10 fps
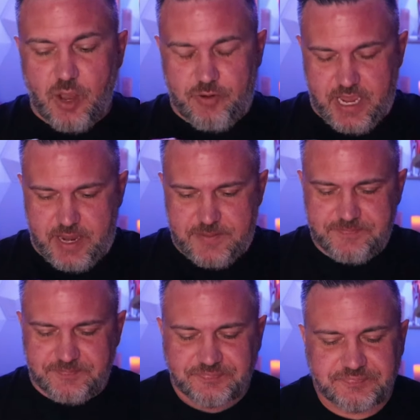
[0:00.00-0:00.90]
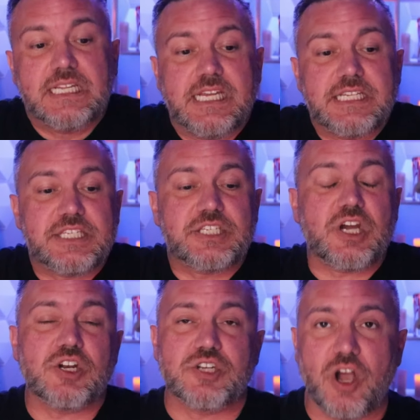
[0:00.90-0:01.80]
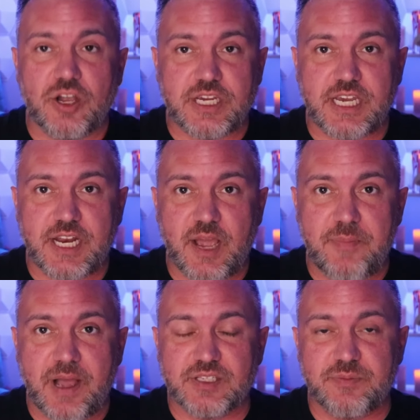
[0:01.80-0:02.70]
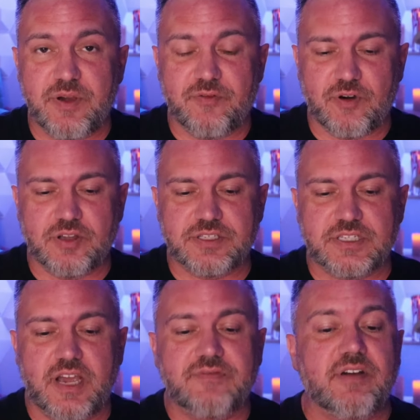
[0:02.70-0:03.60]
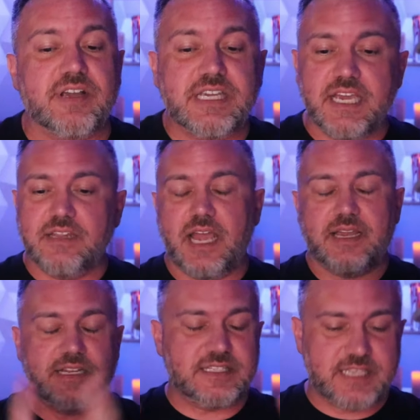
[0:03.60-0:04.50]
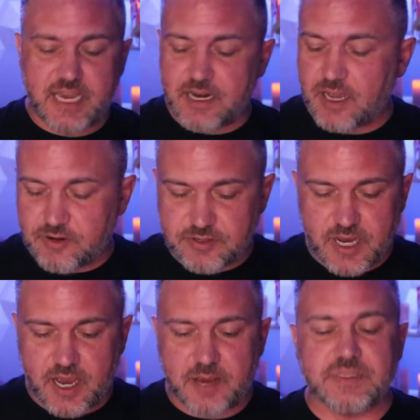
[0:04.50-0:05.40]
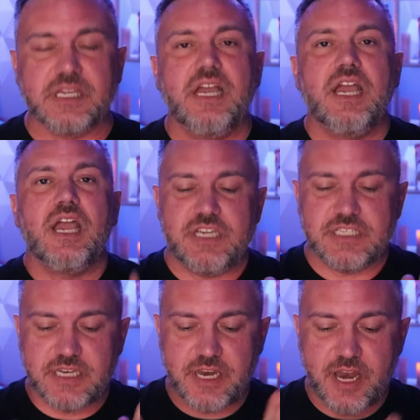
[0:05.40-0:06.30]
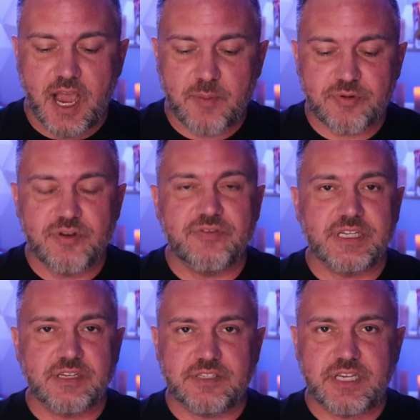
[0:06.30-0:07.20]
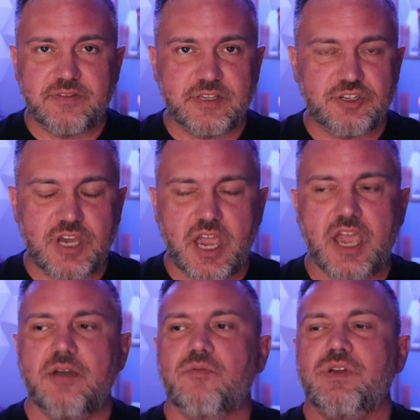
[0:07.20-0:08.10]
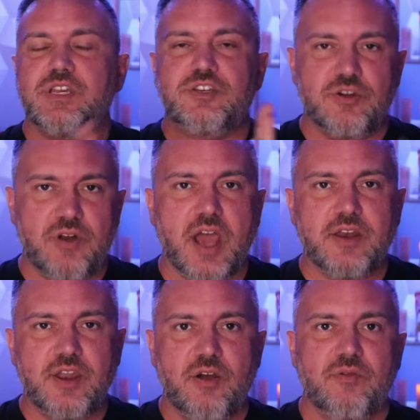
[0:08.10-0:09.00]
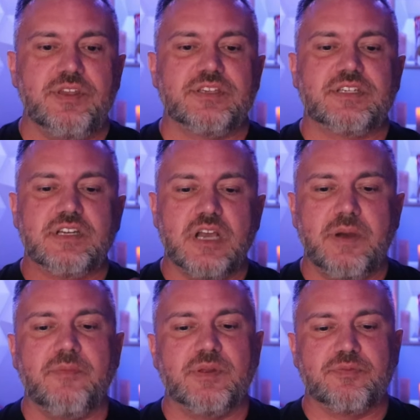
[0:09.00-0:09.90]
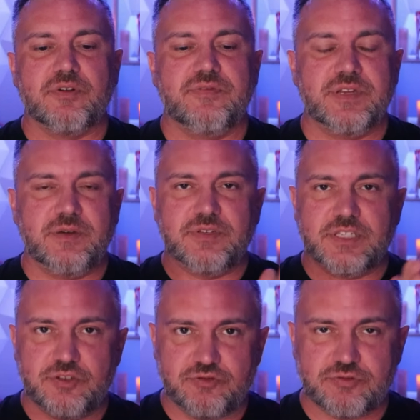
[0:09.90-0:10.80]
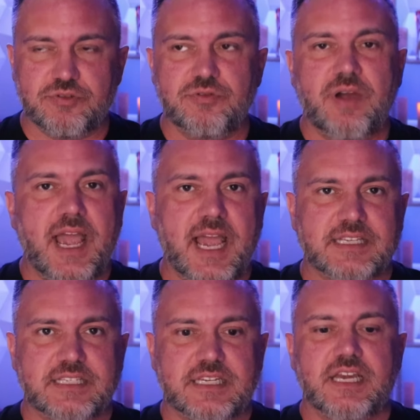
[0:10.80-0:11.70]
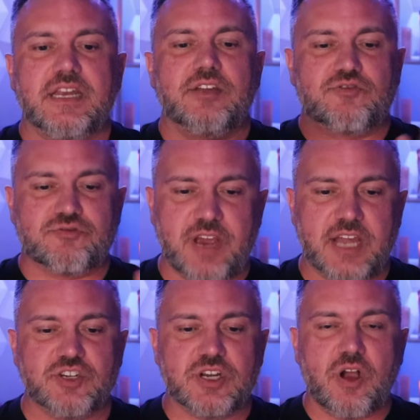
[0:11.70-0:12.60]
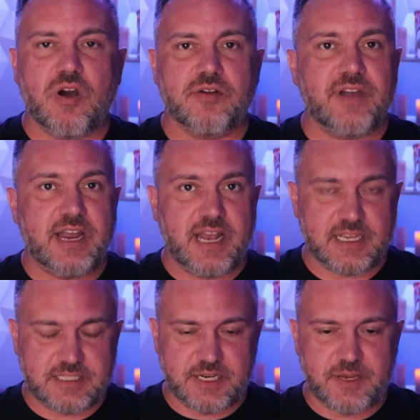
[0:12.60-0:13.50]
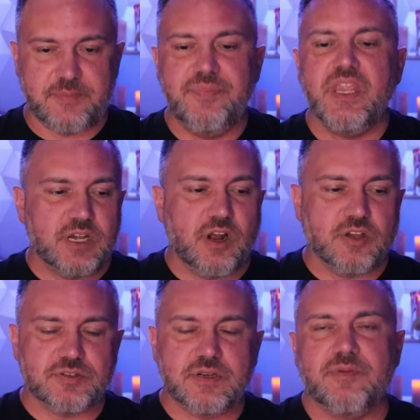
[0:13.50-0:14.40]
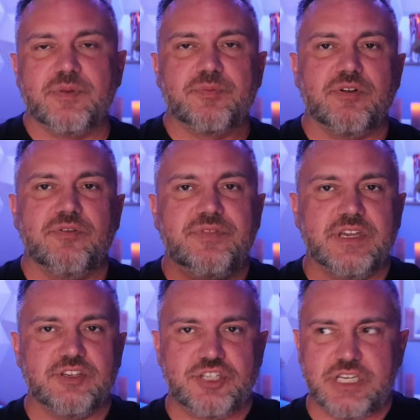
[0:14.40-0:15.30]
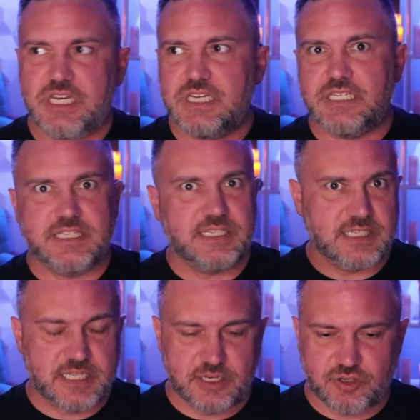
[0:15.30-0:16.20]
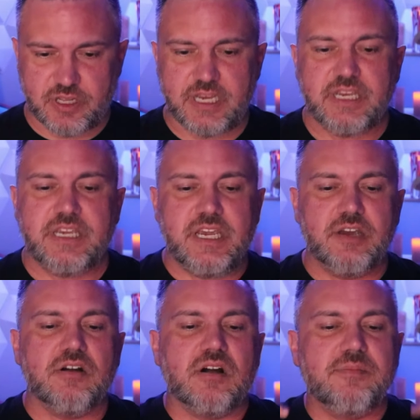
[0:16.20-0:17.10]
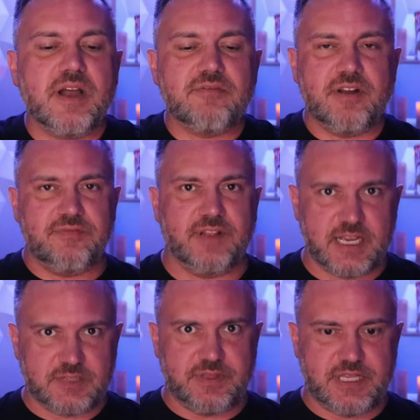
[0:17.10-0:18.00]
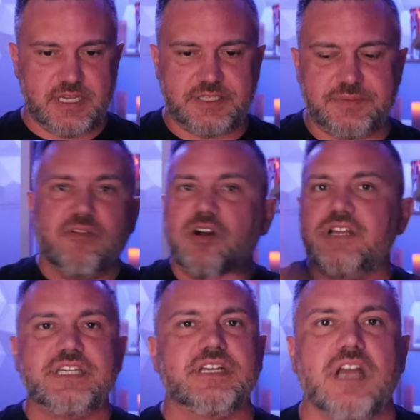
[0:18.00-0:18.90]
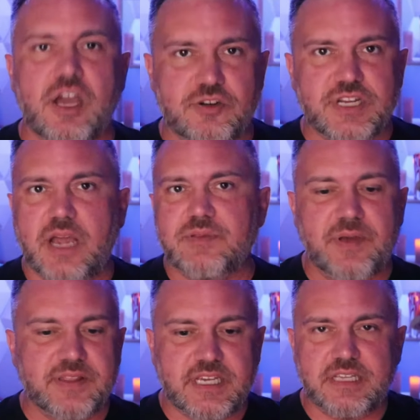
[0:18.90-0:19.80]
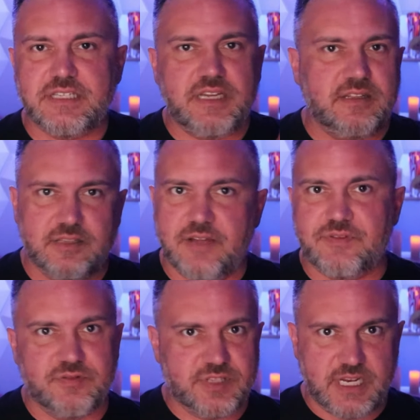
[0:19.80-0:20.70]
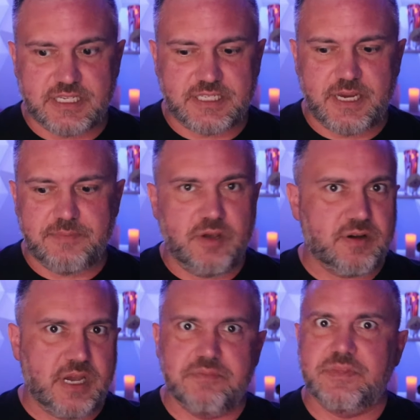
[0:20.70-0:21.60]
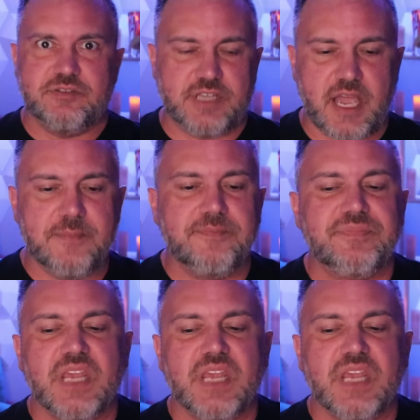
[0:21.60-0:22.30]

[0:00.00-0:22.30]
Okay let's start talking about some overall stuff. Now, again, I'm going to say it a hundred times. She is not proven guilty of this yet. We do not know. This could come up with proof that it was a true accident, a tragic, horrifying accident. We could also come up with proof that she did this intentionally. Here are my red flags with this. I've already said it a hundred times about the kids eating the leftovers the next day. Okay, there's that.